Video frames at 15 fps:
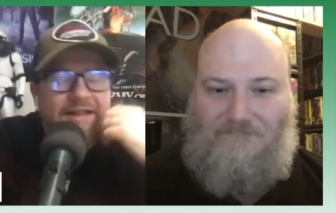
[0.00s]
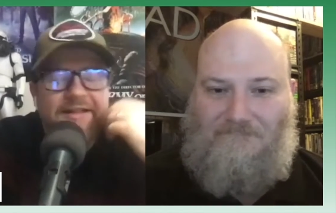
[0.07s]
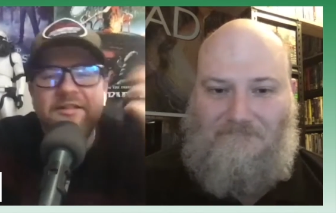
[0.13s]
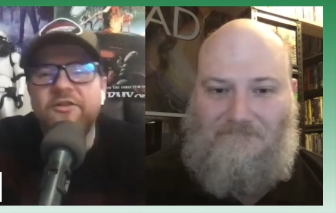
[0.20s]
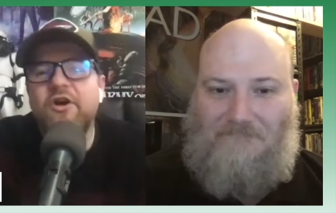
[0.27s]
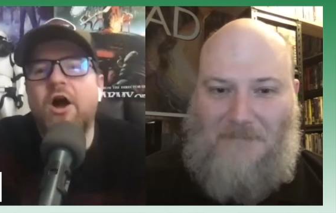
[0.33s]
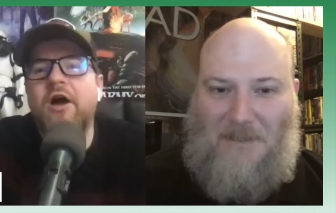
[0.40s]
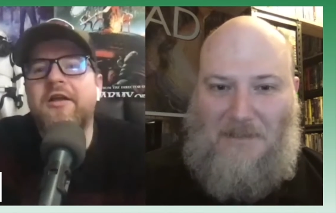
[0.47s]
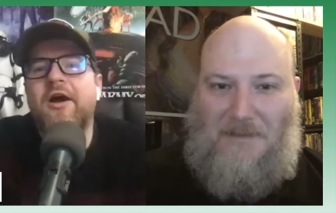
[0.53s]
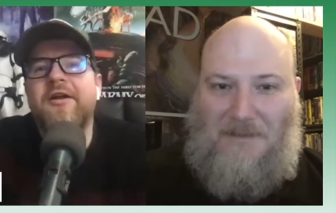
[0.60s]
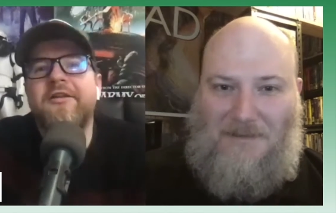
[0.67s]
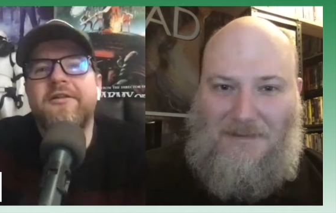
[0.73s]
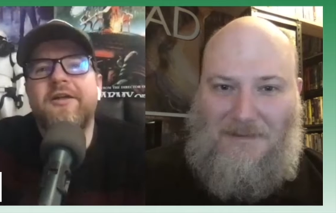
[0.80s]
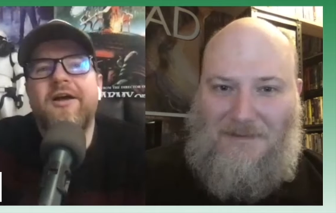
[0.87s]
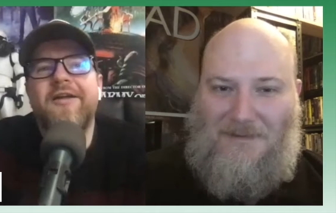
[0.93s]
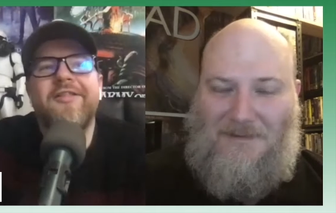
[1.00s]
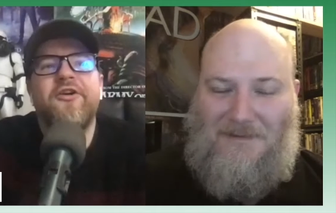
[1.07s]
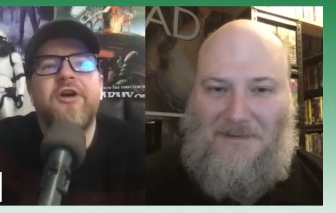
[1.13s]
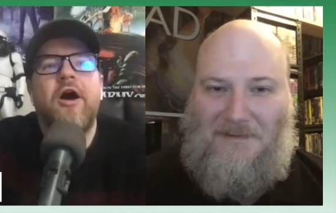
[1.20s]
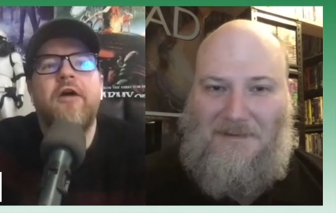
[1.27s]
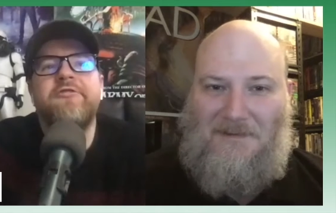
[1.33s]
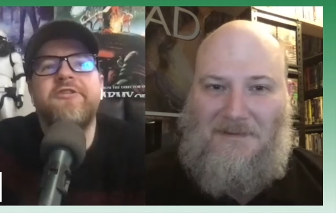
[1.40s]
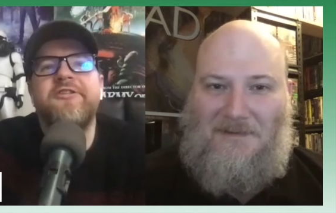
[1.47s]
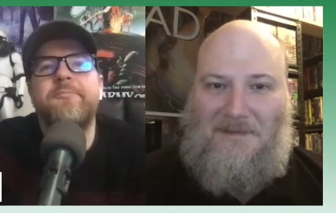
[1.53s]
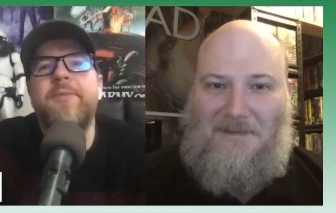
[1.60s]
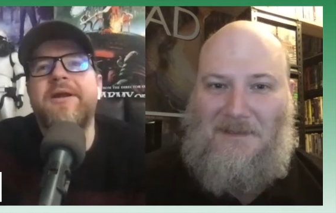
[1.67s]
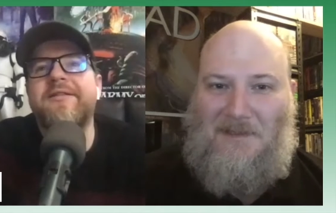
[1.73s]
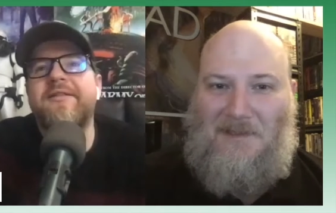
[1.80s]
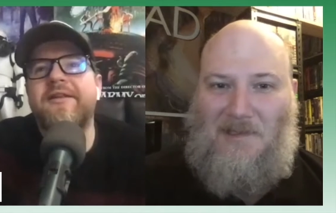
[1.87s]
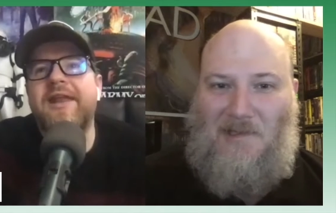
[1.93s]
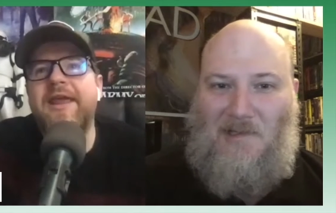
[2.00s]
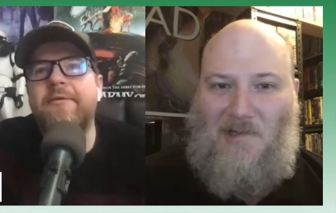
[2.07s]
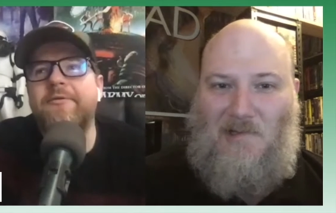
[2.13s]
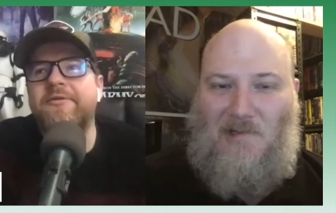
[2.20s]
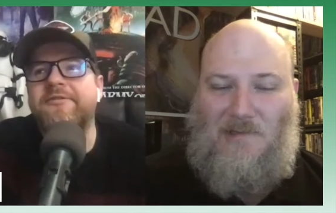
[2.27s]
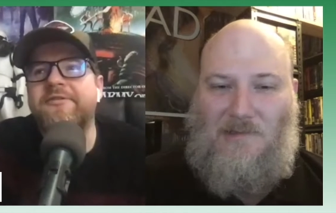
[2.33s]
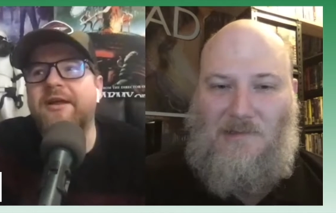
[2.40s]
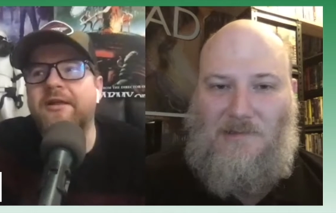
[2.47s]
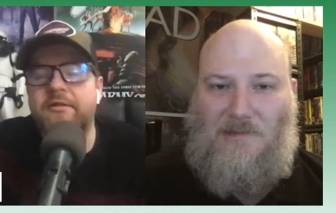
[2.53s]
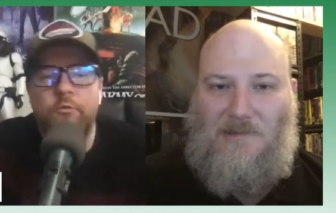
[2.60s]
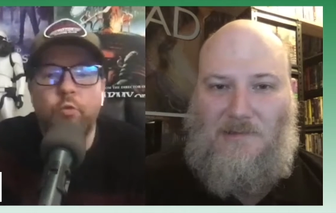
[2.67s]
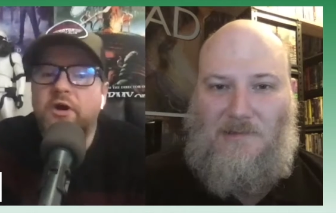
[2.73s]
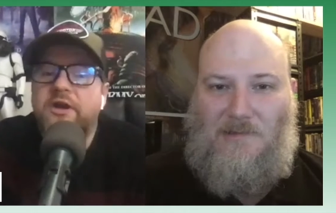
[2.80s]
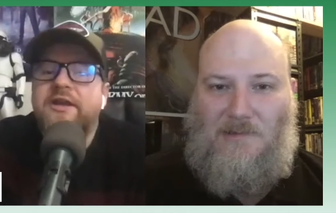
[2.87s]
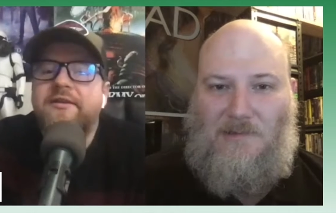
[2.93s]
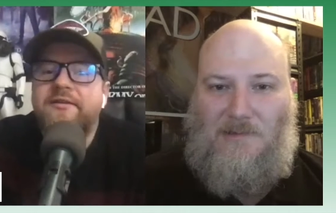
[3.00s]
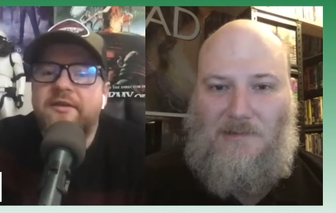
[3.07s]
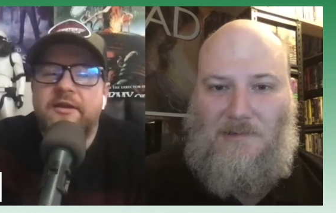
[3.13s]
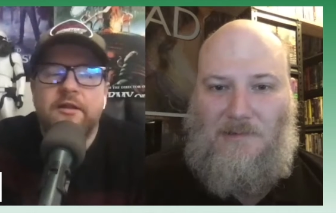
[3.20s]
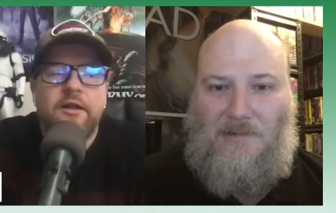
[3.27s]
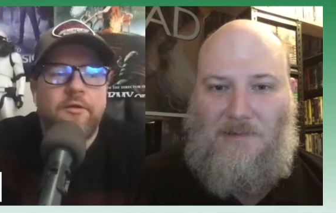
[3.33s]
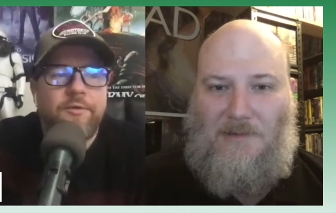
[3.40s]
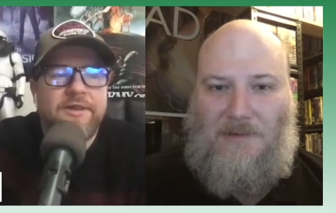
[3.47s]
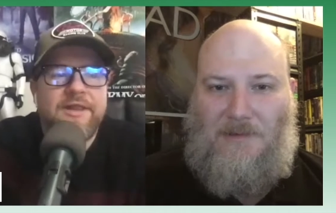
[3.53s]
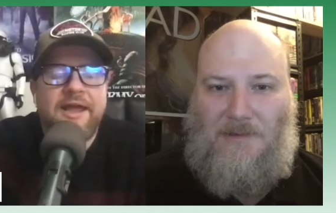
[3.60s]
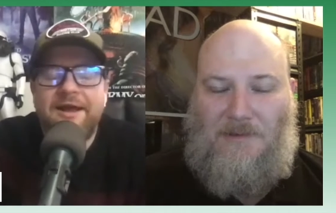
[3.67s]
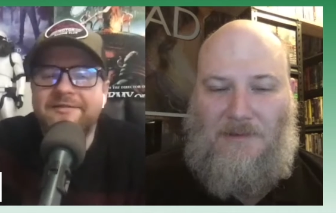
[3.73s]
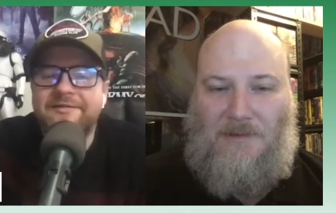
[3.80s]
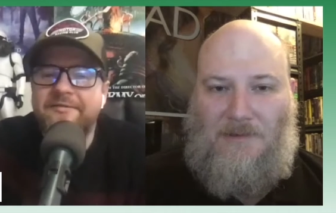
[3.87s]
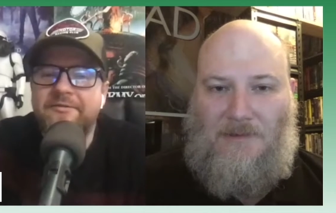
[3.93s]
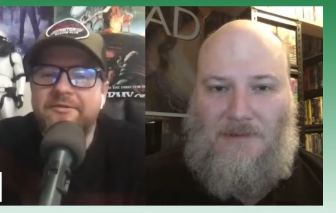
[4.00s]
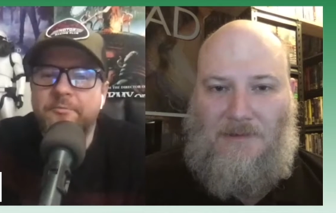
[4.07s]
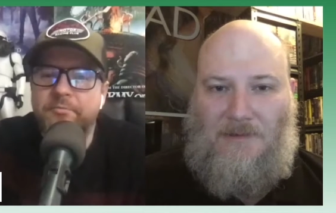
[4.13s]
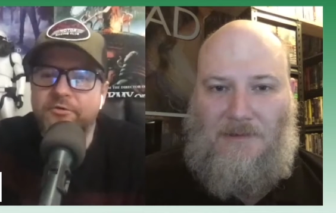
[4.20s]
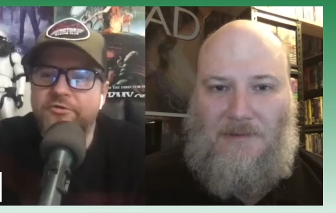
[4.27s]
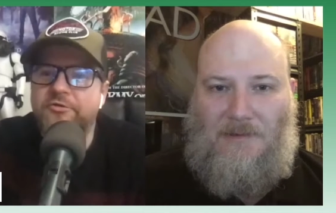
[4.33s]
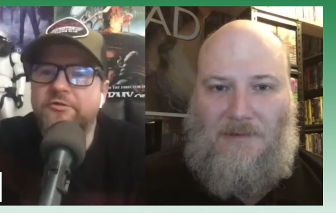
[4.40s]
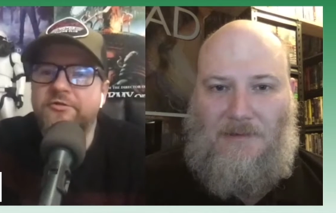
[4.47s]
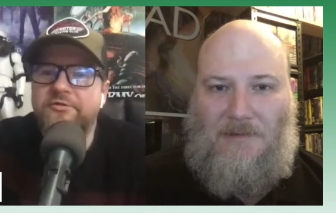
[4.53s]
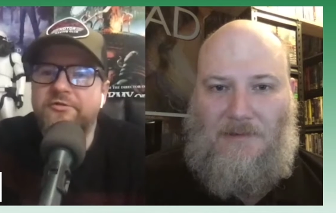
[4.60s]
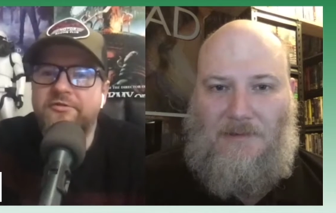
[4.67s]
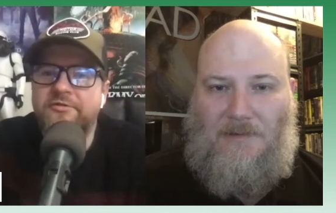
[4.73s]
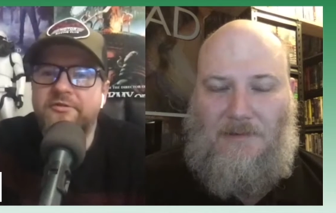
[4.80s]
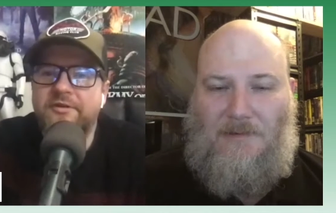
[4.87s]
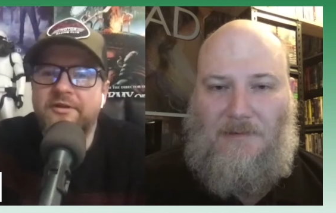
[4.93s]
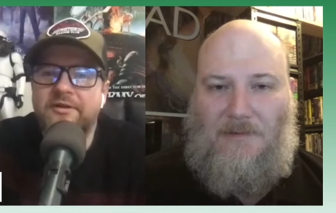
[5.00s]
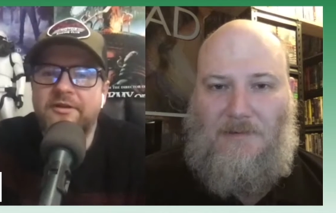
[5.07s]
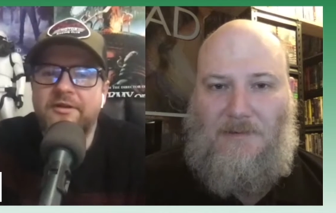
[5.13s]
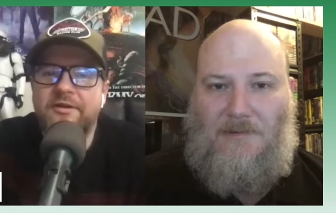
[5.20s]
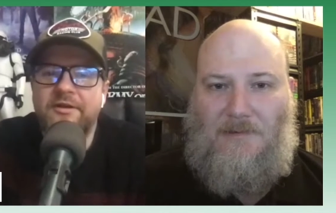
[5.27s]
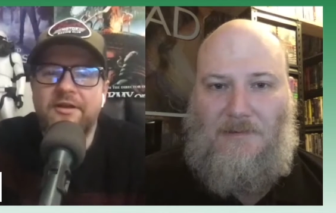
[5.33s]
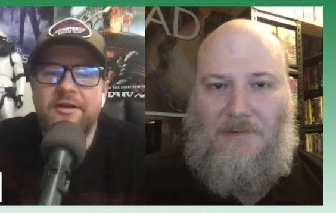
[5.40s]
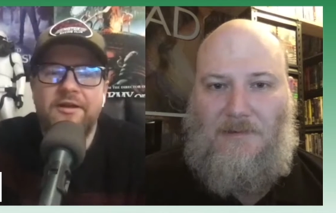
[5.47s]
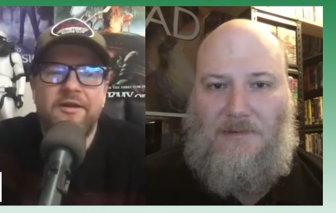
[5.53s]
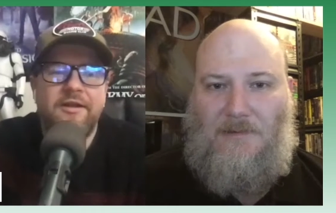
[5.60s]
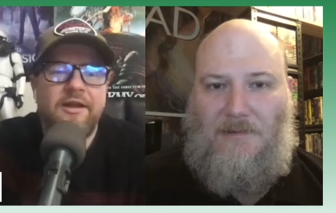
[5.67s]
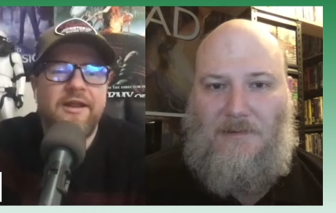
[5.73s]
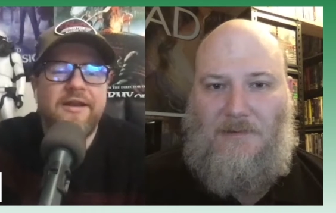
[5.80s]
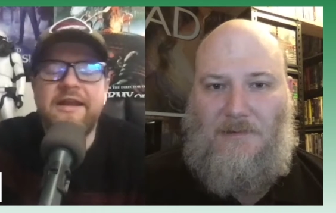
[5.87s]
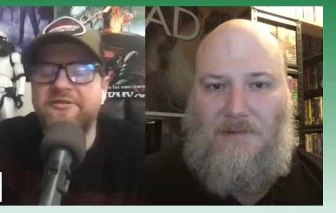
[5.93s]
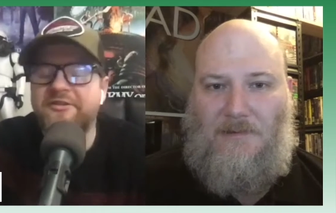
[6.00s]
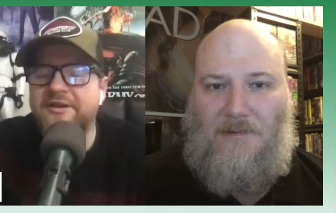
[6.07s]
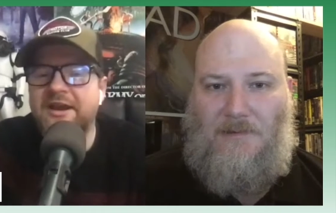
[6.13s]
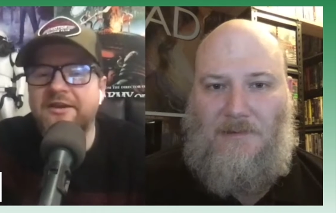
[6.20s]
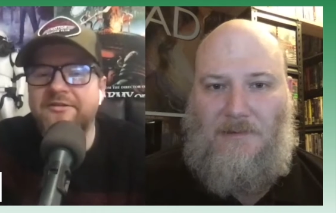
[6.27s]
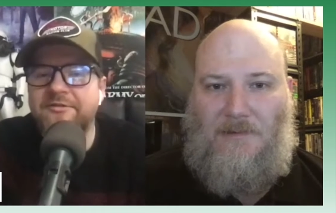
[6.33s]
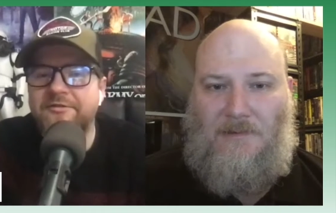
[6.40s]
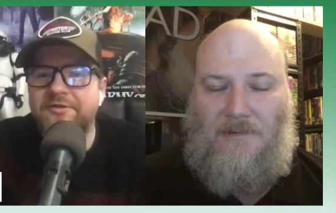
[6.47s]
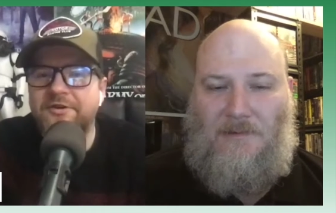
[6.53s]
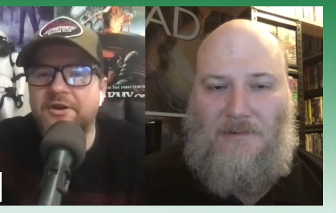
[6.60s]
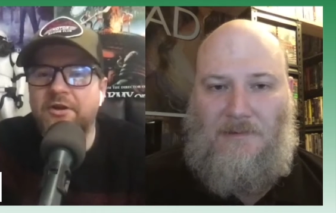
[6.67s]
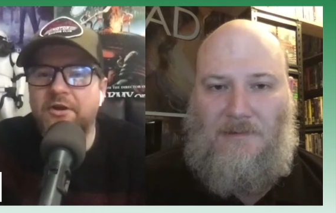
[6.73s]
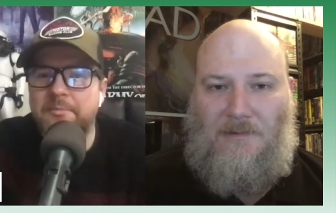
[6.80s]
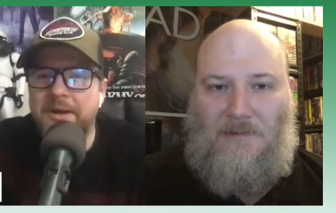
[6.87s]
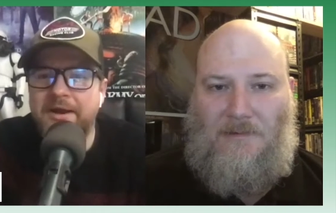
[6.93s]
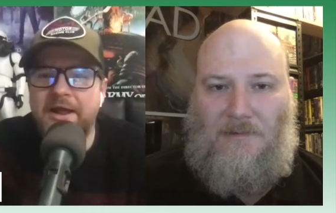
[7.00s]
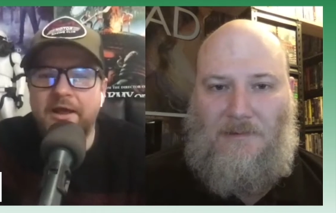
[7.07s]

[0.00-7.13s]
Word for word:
Speaker 1: look, I, I, I, look, I respect that he was uh, what he did. Like when they asked him to produce uh, uh an educational video about